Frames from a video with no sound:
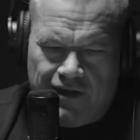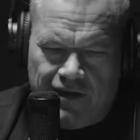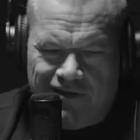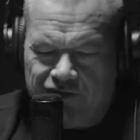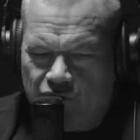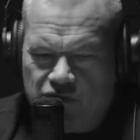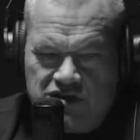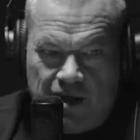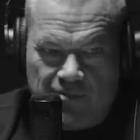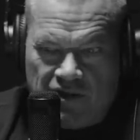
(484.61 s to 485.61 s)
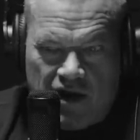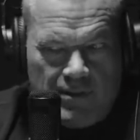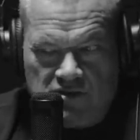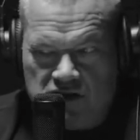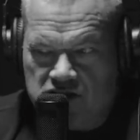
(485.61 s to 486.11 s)
And the reason I bring that
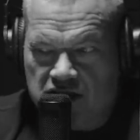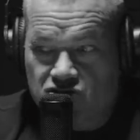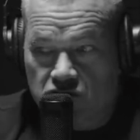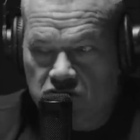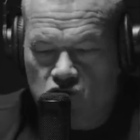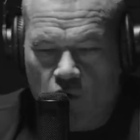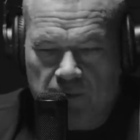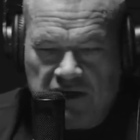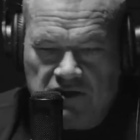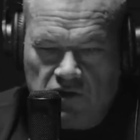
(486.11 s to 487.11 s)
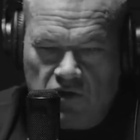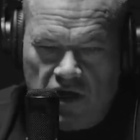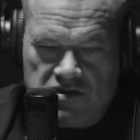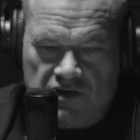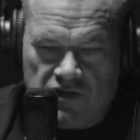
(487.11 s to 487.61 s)
up is because that turned into a big deal
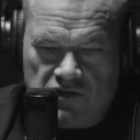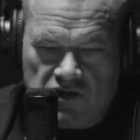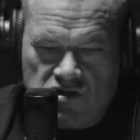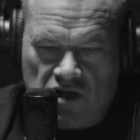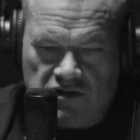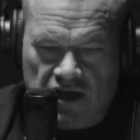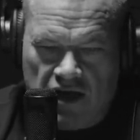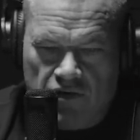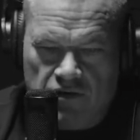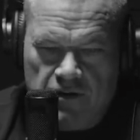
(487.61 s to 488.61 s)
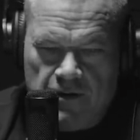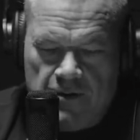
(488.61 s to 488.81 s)
as everything shut down.